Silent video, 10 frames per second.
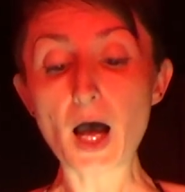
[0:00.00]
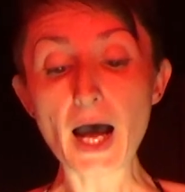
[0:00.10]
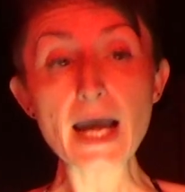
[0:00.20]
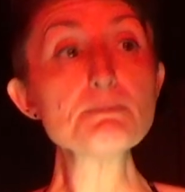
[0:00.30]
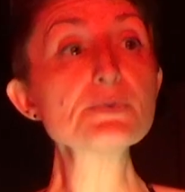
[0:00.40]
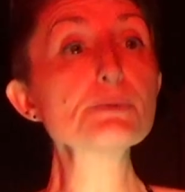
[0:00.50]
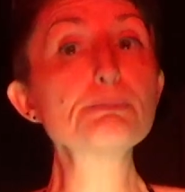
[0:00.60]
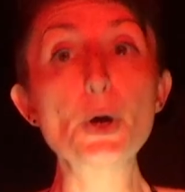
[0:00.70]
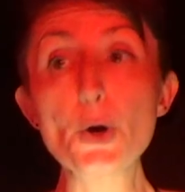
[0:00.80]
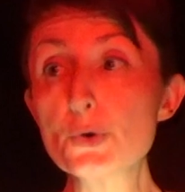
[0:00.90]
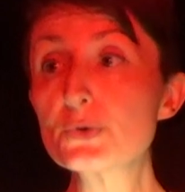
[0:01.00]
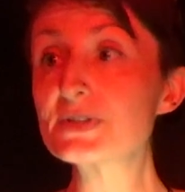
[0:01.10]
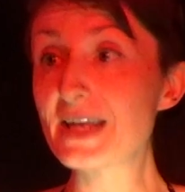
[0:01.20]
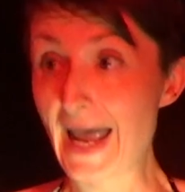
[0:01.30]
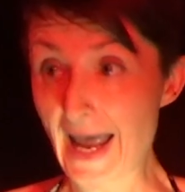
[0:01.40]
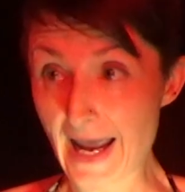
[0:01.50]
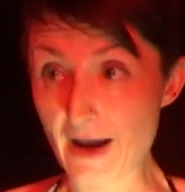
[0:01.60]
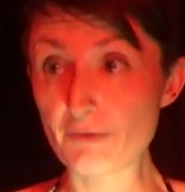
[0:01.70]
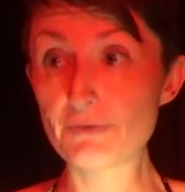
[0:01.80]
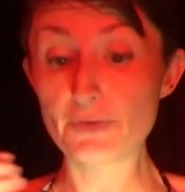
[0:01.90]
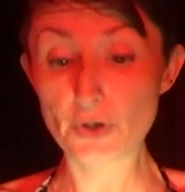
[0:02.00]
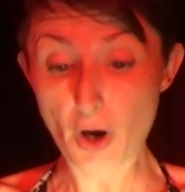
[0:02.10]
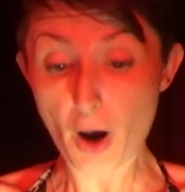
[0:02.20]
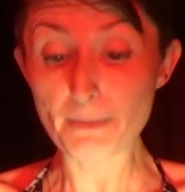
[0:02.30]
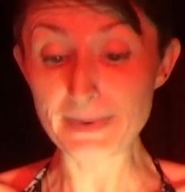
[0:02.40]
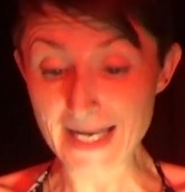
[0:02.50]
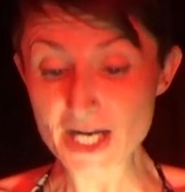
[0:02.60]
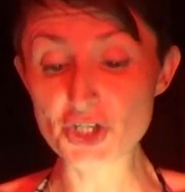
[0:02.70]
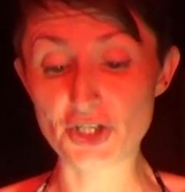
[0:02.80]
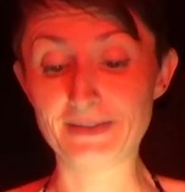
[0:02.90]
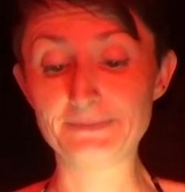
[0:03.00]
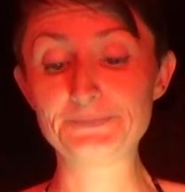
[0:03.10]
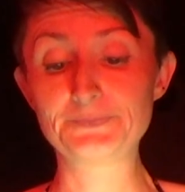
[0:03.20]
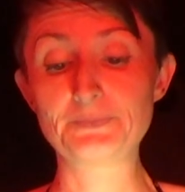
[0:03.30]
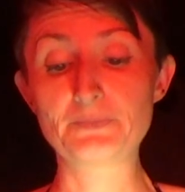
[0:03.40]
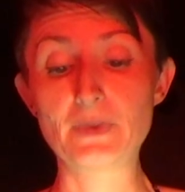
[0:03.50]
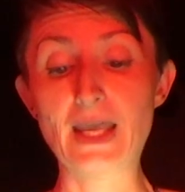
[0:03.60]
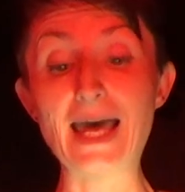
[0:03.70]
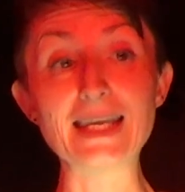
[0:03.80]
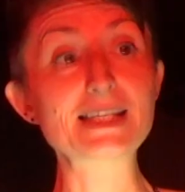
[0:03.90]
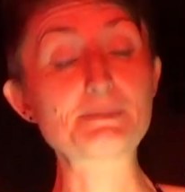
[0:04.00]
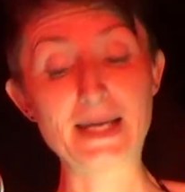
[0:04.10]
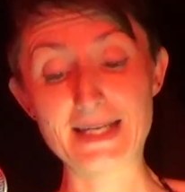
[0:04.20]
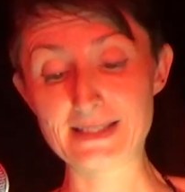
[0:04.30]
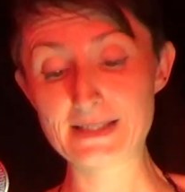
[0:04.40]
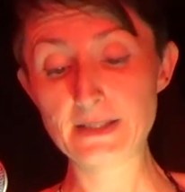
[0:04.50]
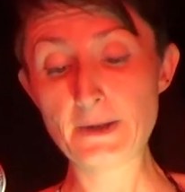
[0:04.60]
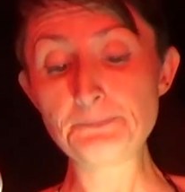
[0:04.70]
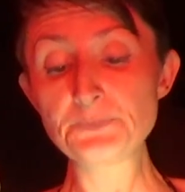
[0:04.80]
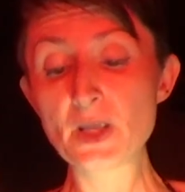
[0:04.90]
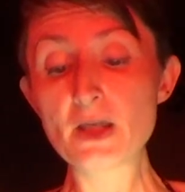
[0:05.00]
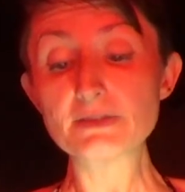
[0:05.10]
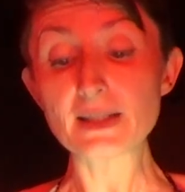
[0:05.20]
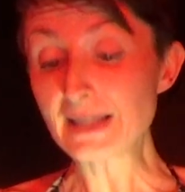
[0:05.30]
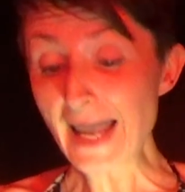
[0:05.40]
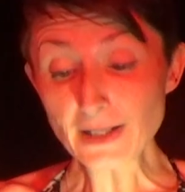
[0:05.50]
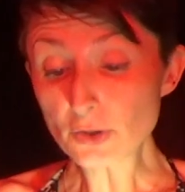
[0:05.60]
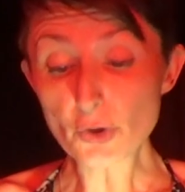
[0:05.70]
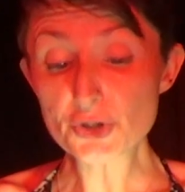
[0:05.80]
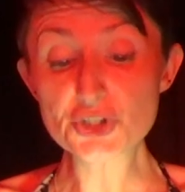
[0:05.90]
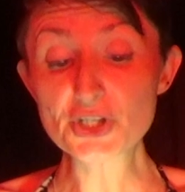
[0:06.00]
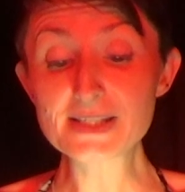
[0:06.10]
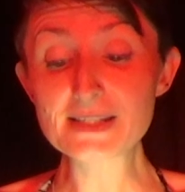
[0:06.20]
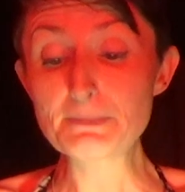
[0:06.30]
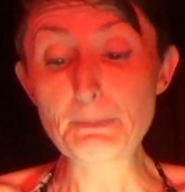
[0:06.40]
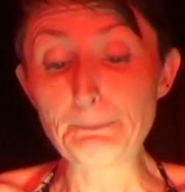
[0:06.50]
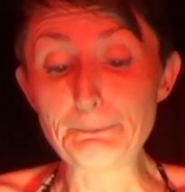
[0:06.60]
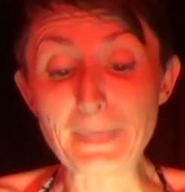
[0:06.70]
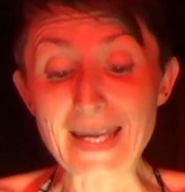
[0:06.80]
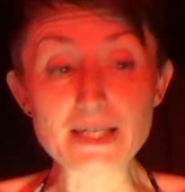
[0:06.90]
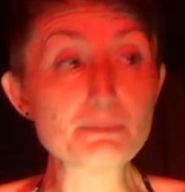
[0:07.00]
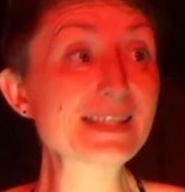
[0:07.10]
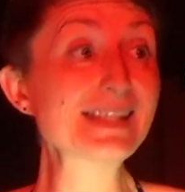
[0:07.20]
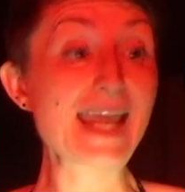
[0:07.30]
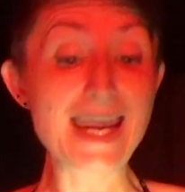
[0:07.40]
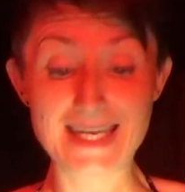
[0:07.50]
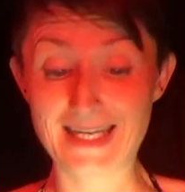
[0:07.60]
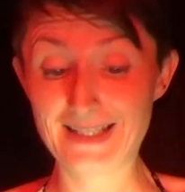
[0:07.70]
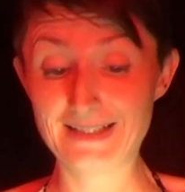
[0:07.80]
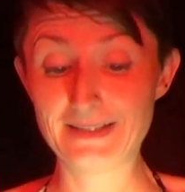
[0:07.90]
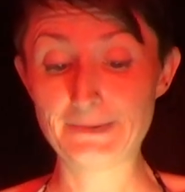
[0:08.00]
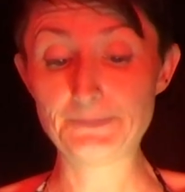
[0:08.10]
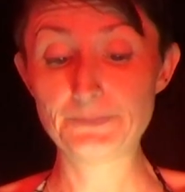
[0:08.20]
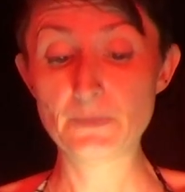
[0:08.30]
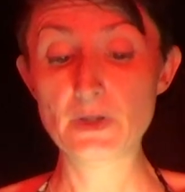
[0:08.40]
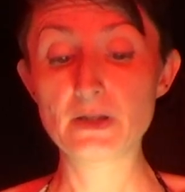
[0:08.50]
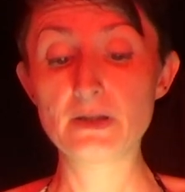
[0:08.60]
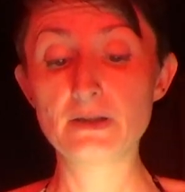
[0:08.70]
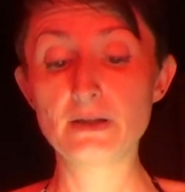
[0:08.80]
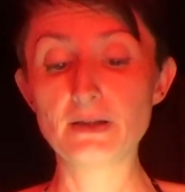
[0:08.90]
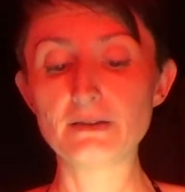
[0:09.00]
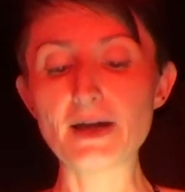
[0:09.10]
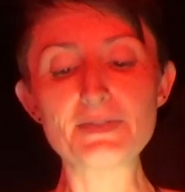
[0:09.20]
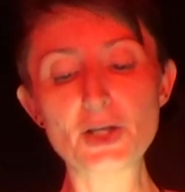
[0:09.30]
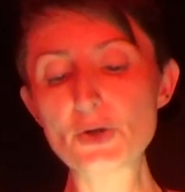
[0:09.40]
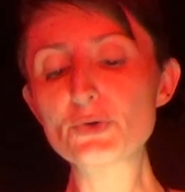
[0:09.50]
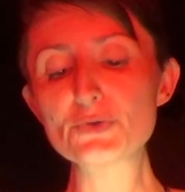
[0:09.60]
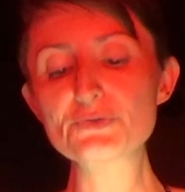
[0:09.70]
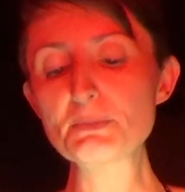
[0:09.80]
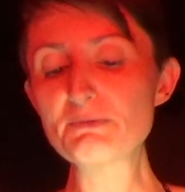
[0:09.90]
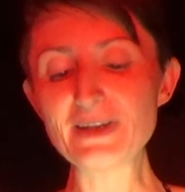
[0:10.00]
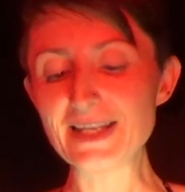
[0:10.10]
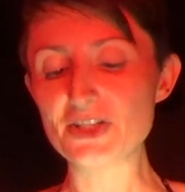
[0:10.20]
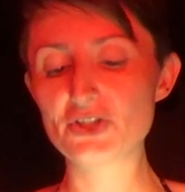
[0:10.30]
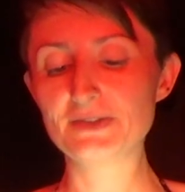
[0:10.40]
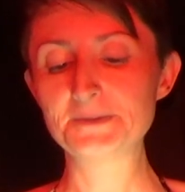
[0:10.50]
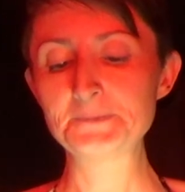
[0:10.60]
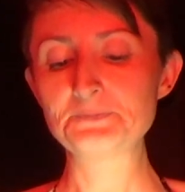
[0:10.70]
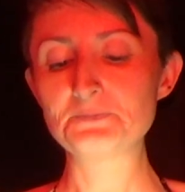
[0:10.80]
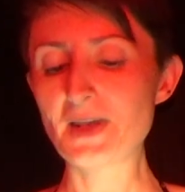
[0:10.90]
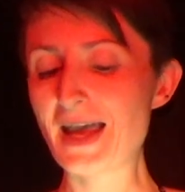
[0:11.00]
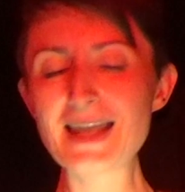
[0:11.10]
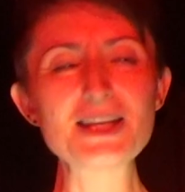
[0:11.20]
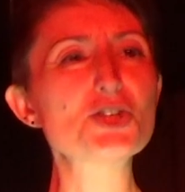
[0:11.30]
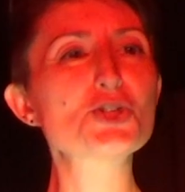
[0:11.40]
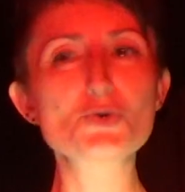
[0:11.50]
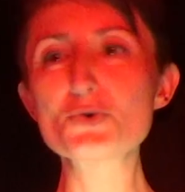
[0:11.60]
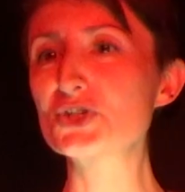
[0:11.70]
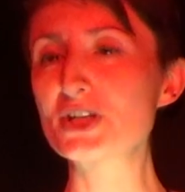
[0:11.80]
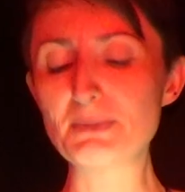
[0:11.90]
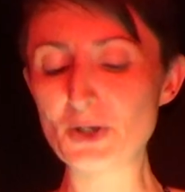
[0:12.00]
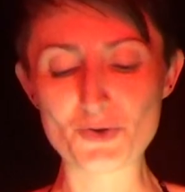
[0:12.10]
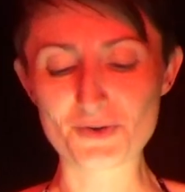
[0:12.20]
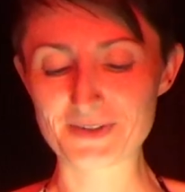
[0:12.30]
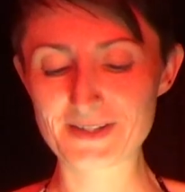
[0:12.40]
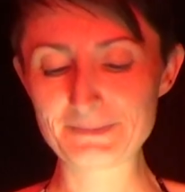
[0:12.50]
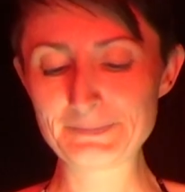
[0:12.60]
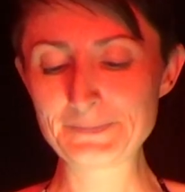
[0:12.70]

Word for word: "I'm supposed to have the combination," Anne explains. "The landlord just made a mistake." Like the locals from the village, Anne is sure she belongs.